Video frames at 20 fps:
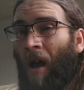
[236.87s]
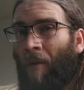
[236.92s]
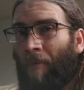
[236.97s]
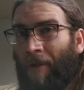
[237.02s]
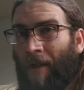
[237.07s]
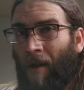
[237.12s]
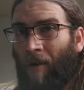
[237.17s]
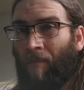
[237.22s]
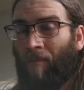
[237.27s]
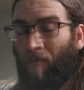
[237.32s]
am not
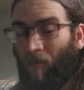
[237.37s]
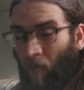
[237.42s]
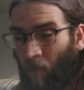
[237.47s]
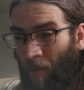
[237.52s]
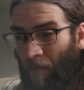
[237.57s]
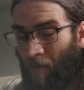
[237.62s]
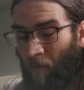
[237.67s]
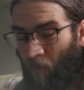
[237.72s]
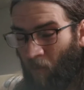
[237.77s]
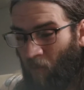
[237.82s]
without
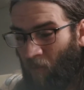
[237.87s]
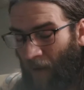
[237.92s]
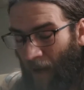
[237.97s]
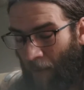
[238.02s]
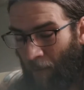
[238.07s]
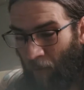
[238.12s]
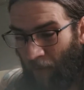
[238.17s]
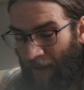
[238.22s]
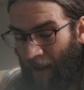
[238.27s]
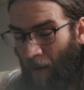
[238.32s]

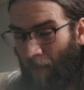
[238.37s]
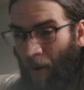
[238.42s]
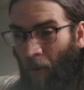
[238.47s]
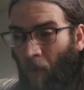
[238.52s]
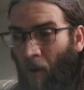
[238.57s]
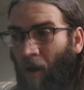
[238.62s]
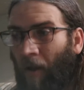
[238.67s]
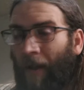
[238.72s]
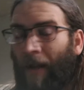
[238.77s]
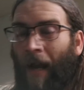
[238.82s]
am without my
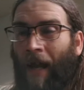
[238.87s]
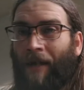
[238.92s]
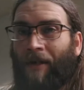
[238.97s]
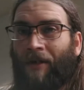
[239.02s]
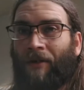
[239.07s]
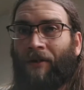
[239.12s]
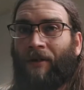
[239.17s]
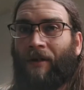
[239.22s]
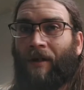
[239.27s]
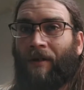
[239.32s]
wallet. I
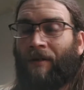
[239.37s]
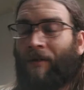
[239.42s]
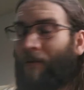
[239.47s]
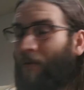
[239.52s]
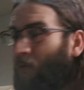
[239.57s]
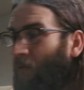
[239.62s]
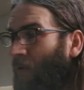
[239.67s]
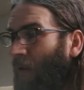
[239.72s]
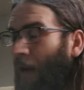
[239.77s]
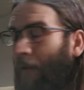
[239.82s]
just
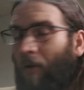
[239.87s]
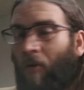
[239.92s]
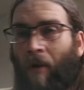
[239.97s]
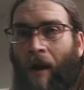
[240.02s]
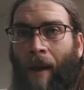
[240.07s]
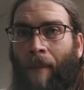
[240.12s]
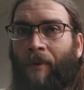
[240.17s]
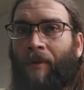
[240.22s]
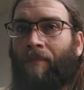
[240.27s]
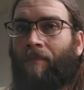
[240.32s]
this
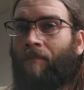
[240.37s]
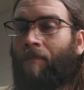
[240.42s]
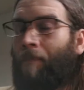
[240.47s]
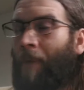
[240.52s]
grabbed a